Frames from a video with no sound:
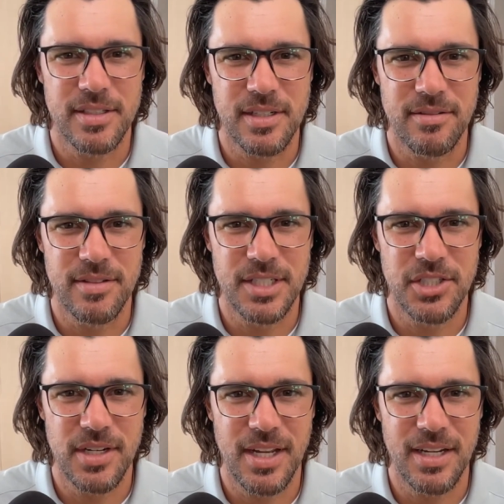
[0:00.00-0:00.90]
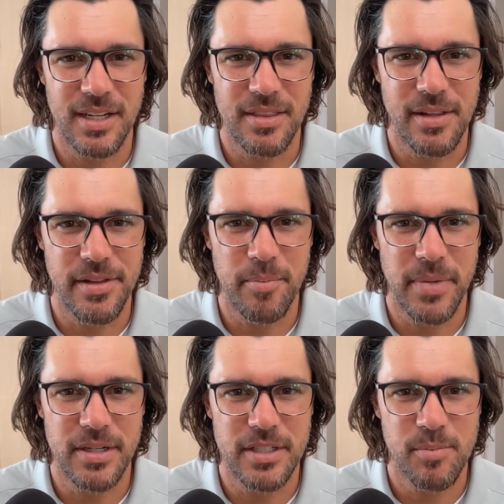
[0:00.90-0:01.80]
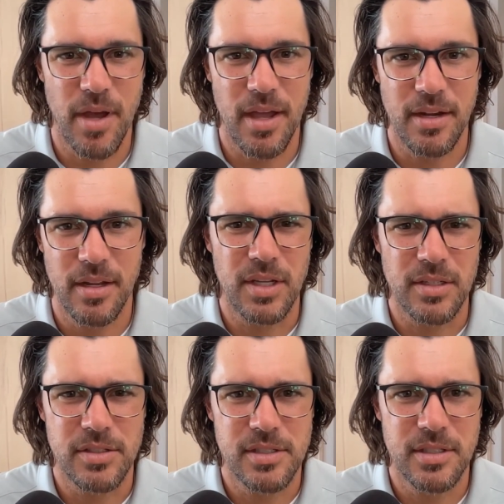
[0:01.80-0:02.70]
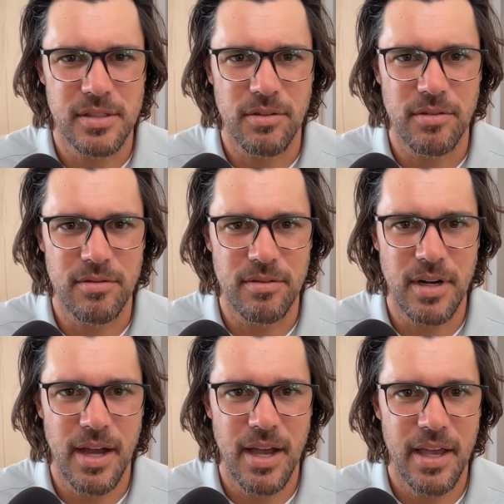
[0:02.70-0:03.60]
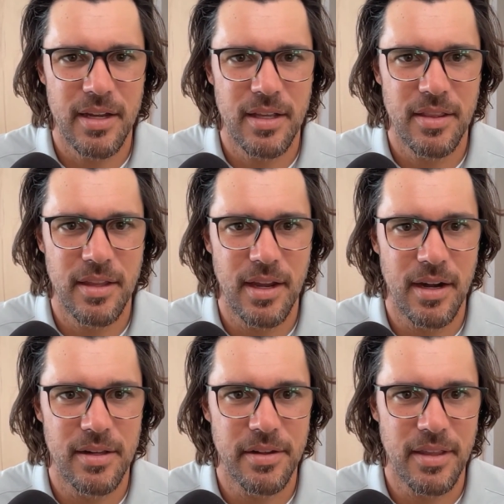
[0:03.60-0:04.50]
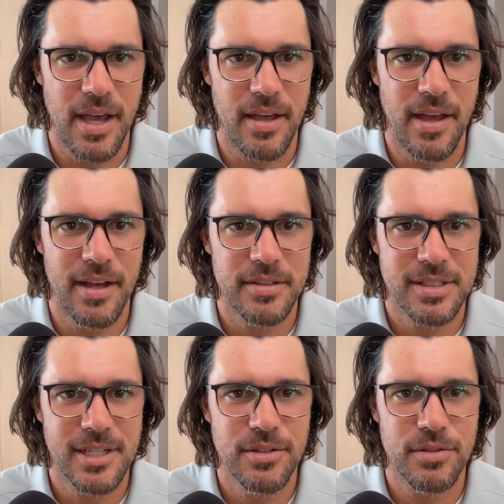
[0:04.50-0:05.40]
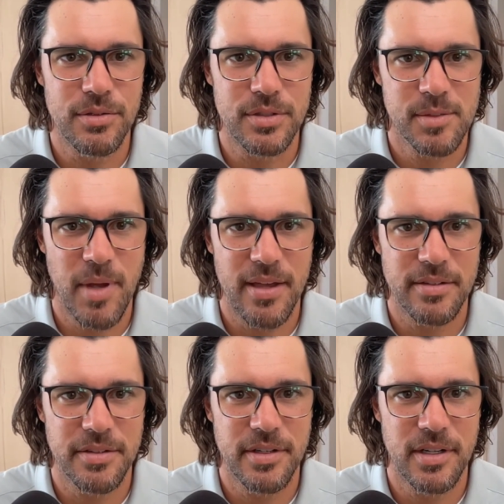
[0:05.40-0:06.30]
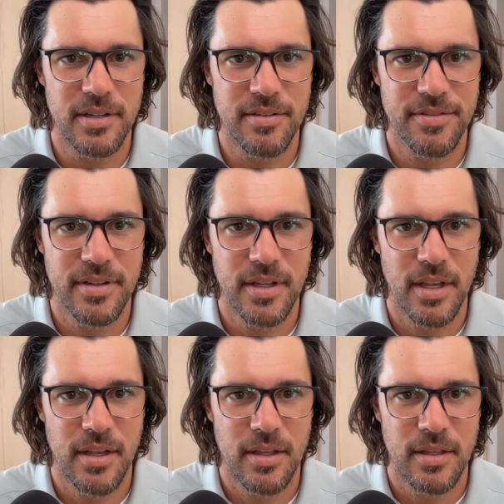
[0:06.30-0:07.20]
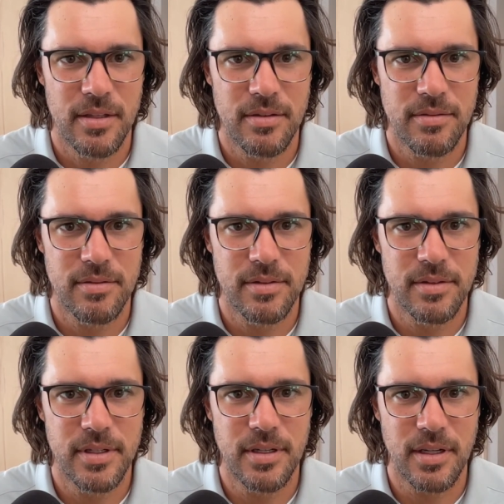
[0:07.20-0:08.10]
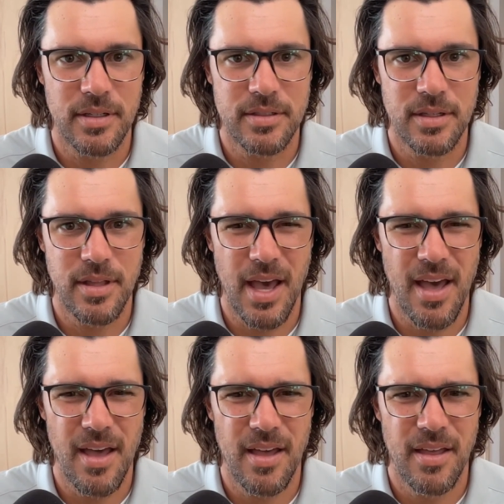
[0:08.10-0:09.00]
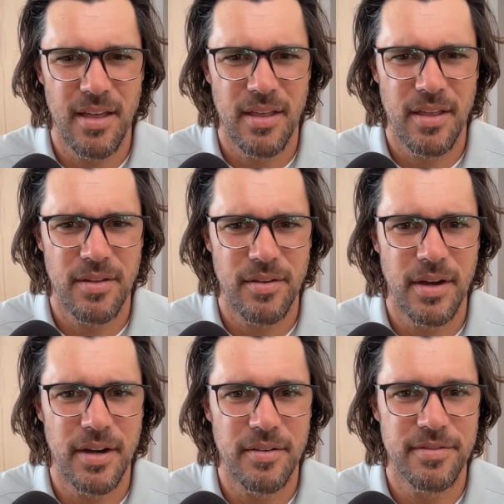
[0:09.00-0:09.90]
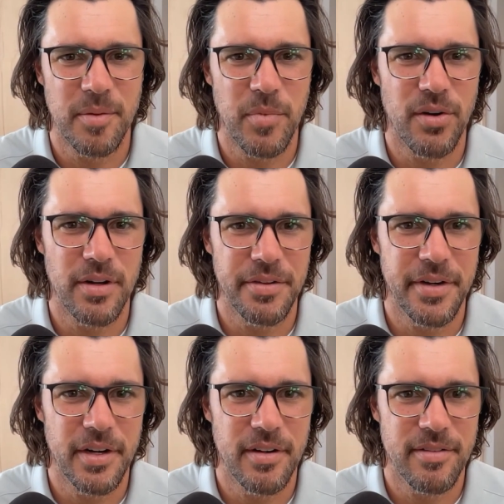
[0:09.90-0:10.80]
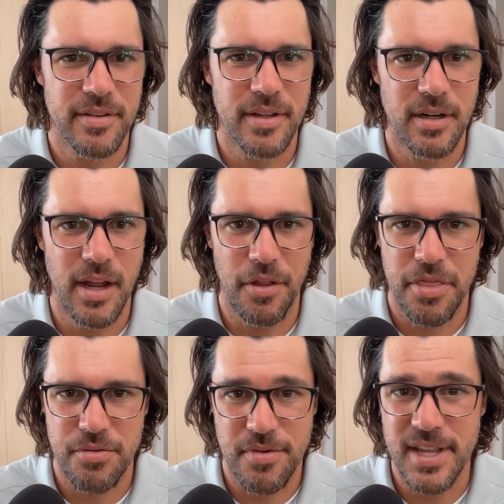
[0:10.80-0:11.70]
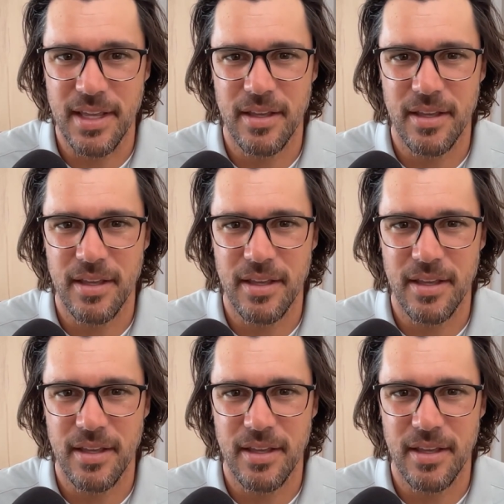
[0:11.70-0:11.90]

originating in the lumbar spine. You can see it's going right in there. Look at that L2 spinal nerve leading into that uh, femoral nerve and L3